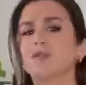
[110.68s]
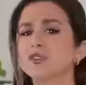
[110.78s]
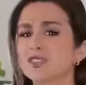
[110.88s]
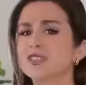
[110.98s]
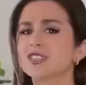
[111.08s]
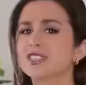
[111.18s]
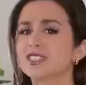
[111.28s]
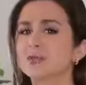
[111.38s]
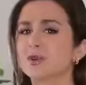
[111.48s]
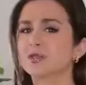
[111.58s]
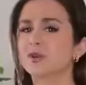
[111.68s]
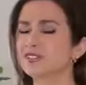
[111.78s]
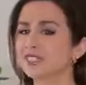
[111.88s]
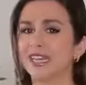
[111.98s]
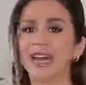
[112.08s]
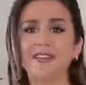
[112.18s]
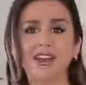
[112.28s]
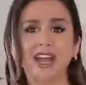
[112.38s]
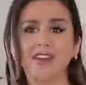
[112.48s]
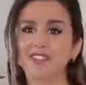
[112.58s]
if you're interested in this sports bra, there's a lot
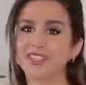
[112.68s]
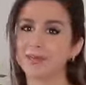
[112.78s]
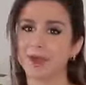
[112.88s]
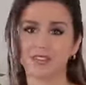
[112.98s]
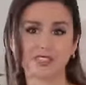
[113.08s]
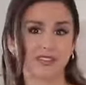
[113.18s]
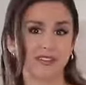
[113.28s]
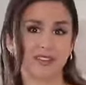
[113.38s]
that I have to say about this little